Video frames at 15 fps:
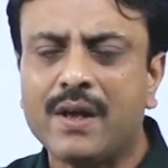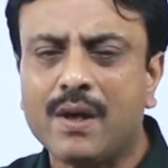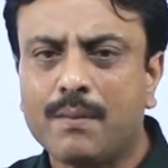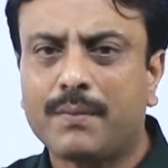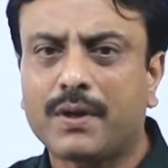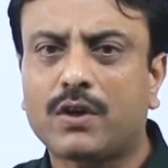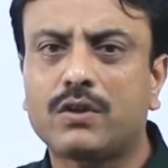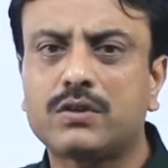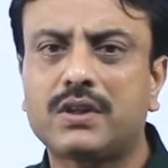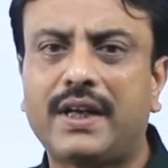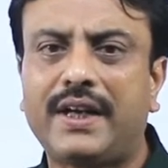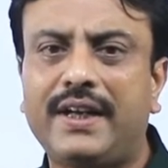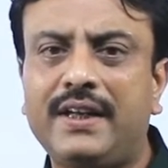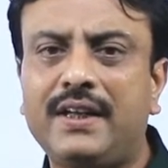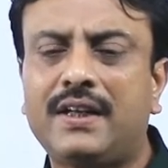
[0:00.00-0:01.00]
Because the
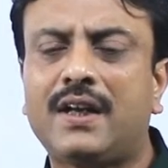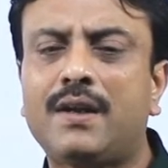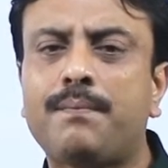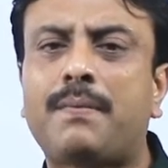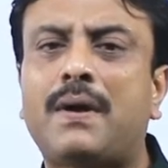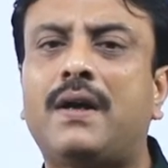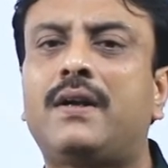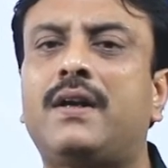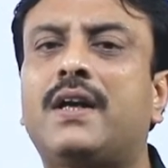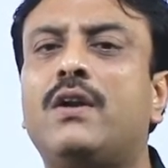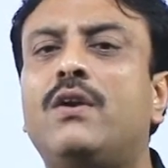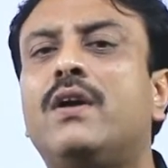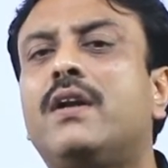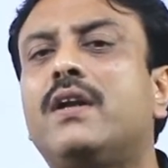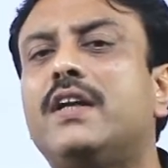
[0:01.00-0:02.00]

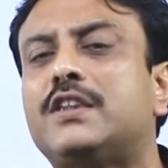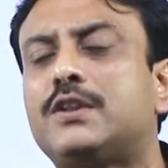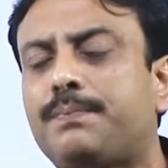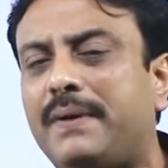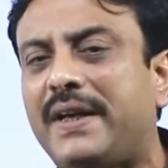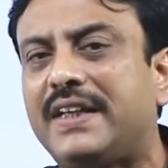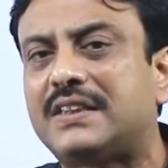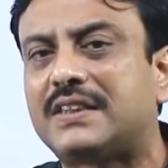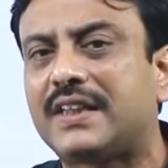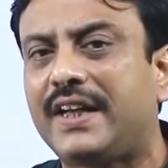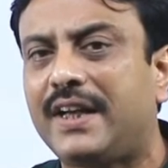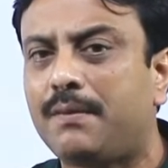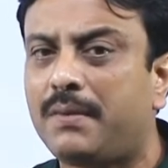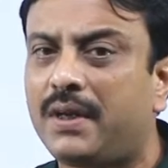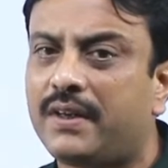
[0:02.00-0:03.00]
interparticular space
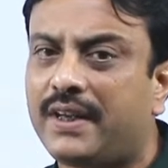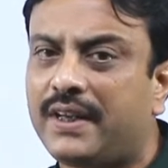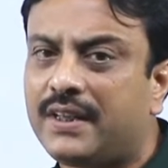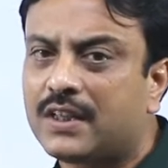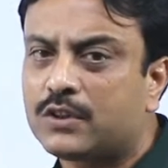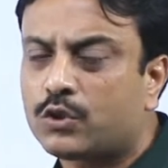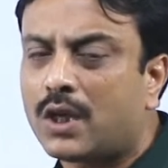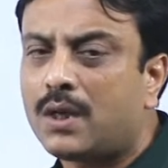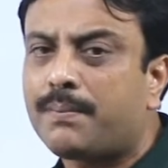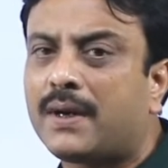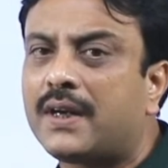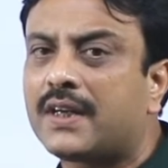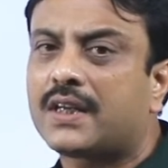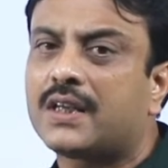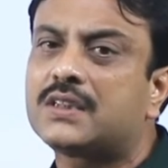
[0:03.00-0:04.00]
in the soil
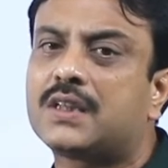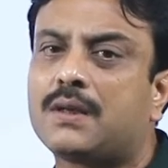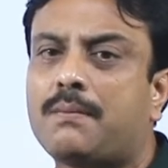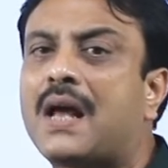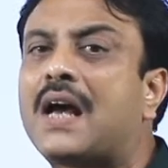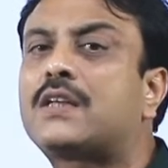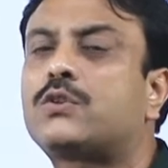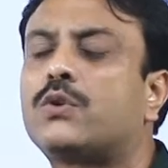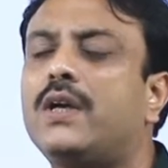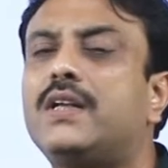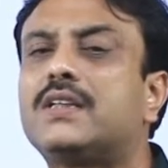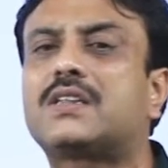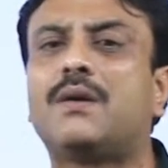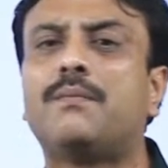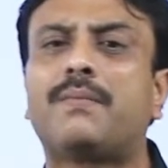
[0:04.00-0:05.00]
particles in black soil is
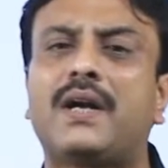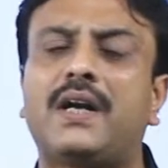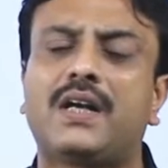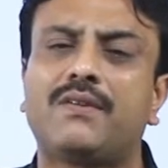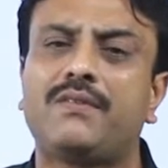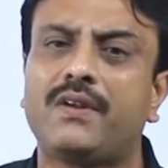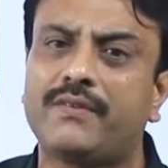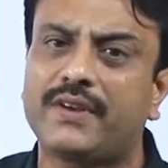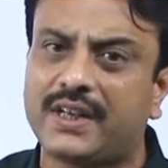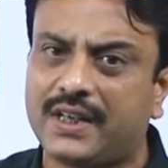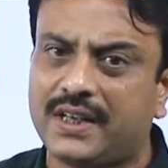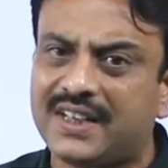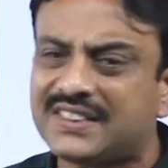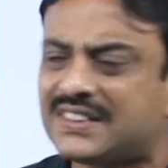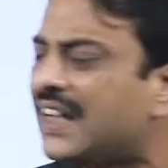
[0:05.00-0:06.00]
comparatively very
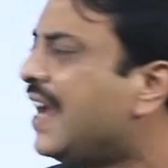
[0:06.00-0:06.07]
less,